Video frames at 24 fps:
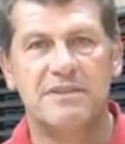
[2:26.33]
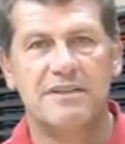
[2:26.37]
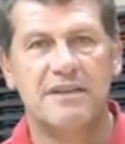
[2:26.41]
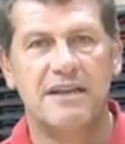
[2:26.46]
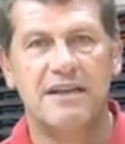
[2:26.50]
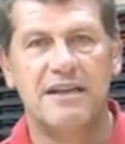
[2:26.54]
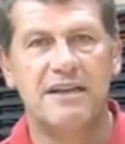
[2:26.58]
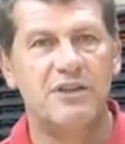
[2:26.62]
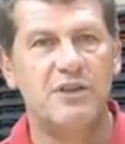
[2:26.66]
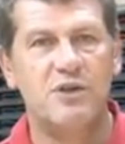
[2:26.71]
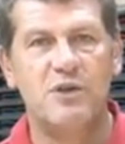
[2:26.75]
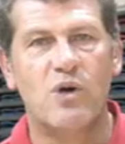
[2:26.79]

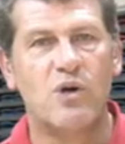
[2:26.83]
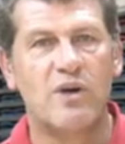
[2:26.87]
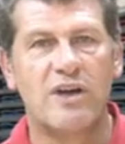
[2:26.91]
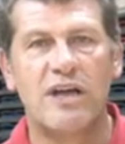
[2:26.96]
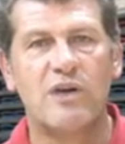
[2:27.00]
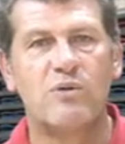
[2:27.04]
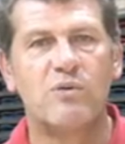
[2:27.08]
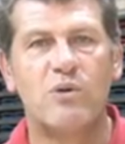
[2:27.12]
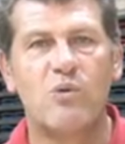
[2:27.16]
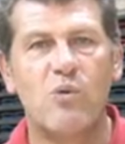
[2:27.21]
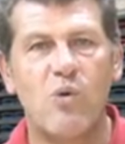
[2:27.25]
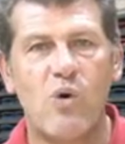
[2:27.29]
and you don't
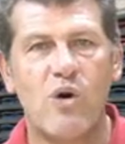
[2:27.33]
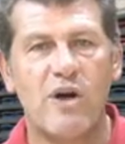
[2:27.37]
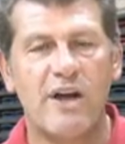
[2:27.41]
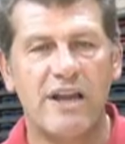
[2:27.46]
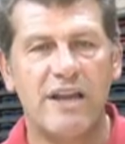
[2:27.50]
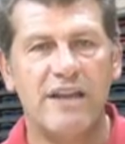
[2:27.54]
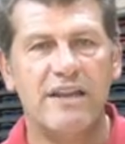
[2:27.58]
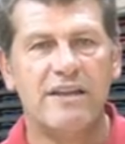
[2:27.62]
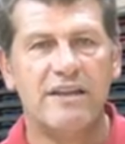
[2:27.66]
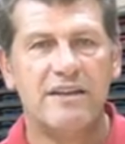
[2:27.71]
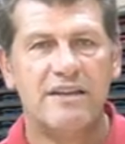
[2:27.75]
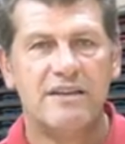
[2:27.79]
get
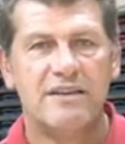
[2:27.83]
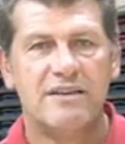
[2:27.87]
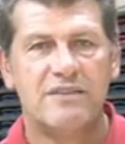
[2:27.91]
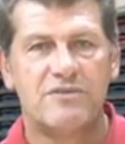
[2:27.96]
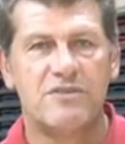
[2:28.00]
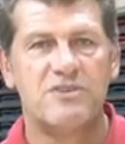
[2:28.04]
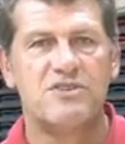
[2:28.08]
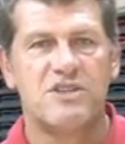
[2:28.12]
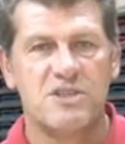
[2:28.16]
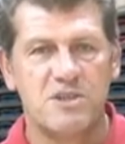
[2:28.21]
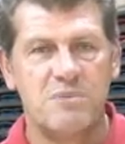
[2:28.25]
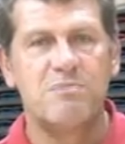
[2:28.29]
rewarded
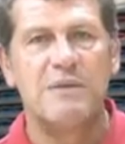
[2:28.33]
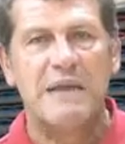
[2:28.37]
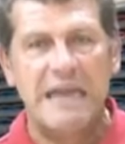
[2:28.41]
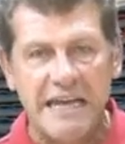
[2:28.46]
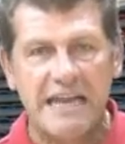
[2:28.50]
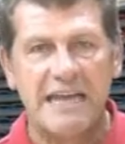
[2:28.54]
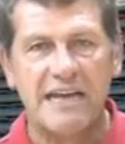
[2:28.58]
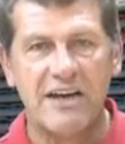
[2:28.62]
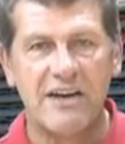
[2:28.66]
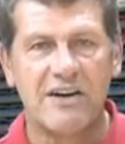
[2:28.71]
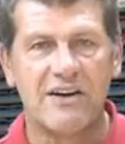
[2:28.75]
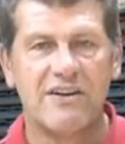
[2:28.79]
for just
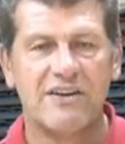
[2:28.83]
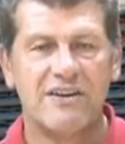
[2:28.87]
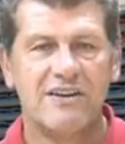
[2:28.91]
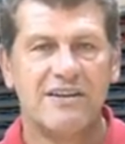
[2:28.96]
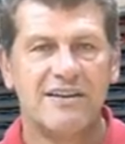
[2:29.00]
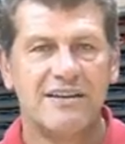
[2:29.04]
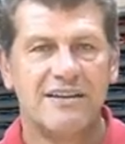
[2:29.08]
being here.